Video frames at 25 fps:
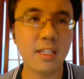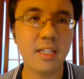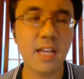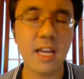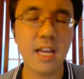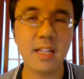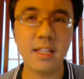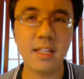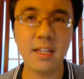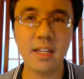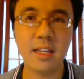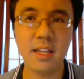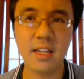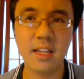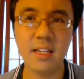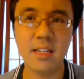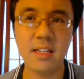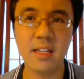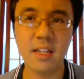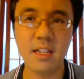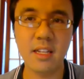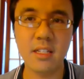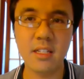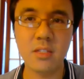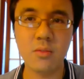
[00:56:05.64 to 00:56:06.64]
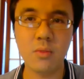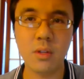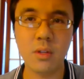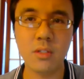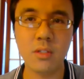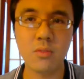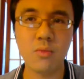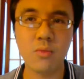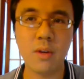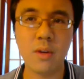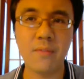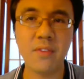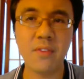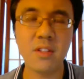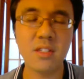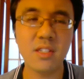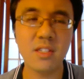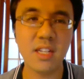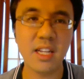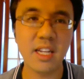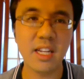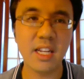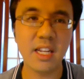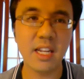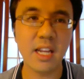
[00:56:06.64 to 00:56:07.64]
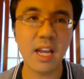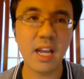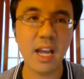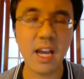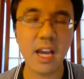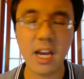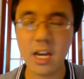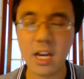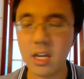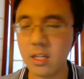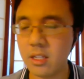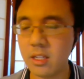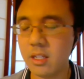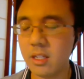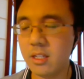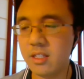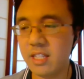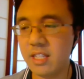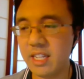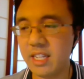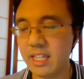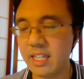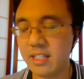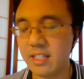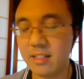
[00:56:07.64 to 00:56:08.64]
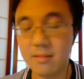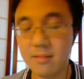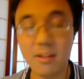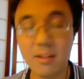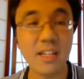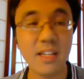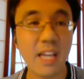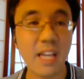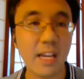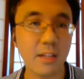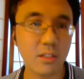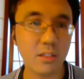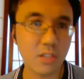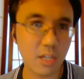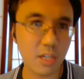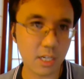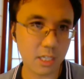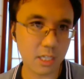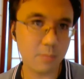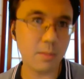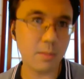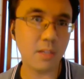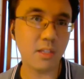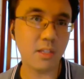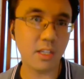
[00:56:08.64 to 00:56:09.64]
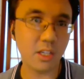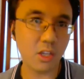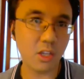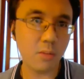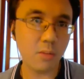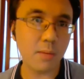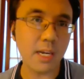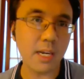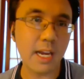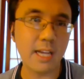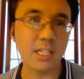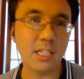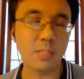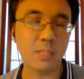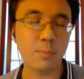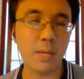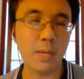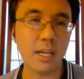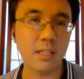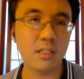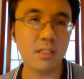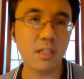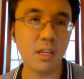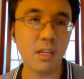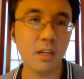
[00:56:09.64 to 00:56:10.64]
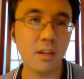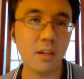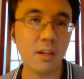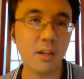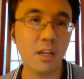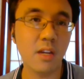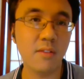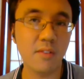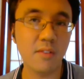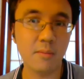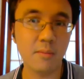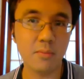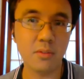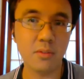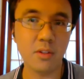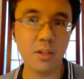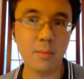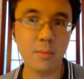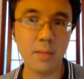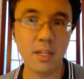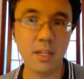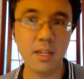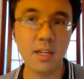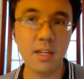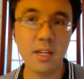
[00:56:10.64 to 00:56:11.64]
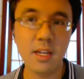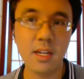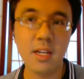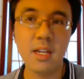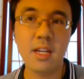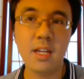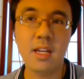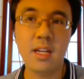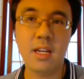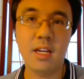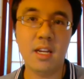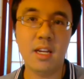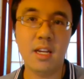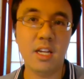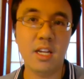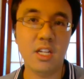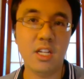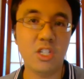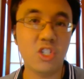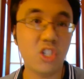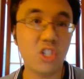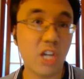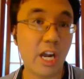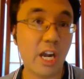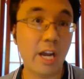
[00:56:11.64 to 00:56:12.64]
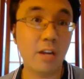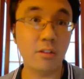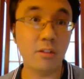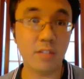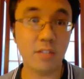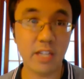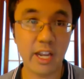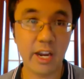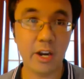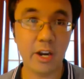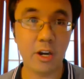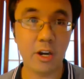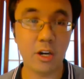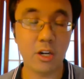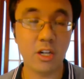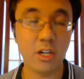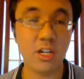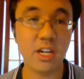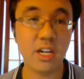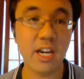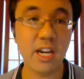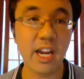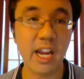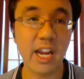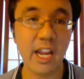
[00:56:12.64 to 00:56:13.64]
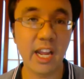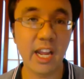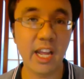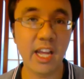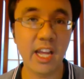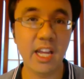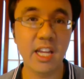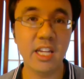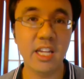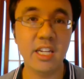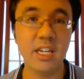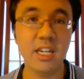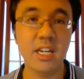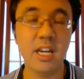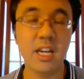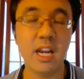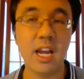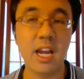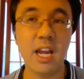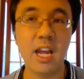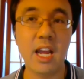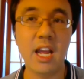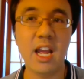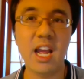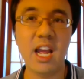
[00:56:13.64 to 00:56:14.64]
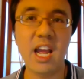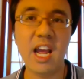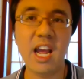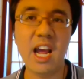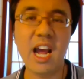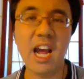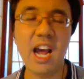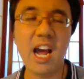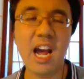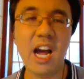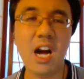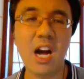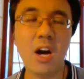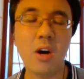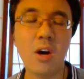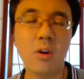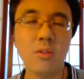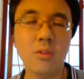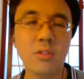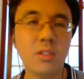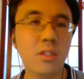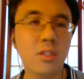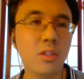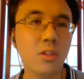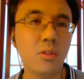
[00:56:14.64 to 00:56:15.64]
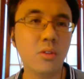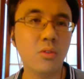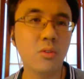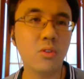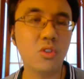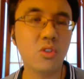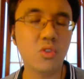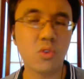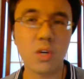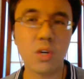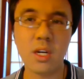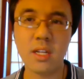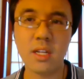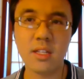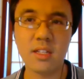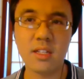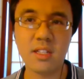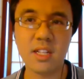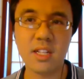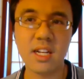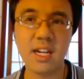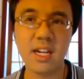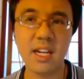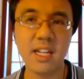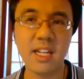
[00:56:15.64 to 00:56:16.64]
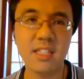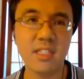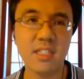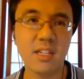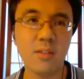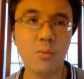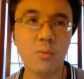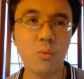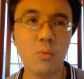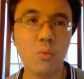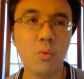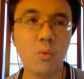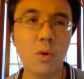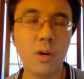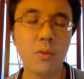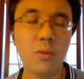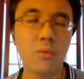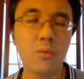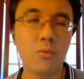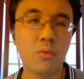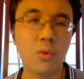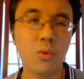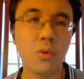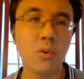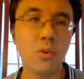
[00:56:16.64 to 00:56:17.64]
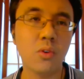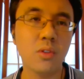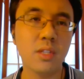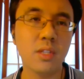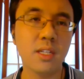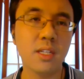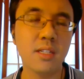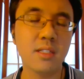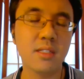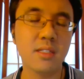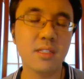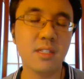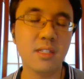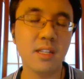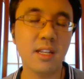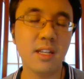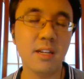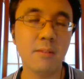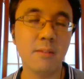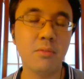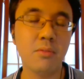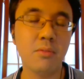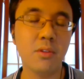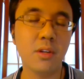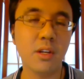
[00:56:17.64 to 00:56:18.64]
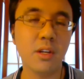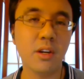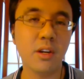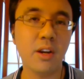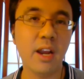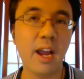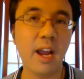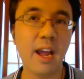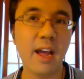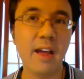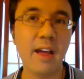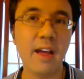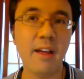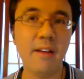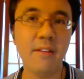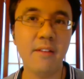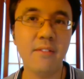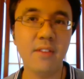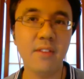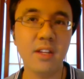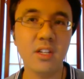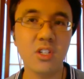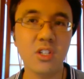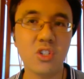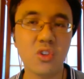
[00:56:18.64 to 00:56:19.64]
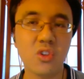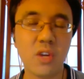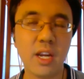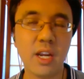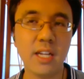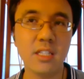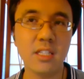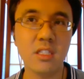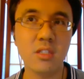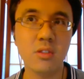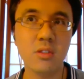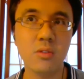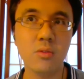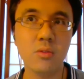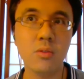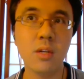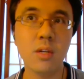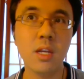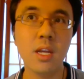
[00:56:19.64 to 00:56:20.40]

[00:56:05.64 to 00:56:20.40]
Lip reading: Kelly is referencing how again, talking about the human aspect of employment, childcare, and how do you draw the lines, and what role does an employer have in trying to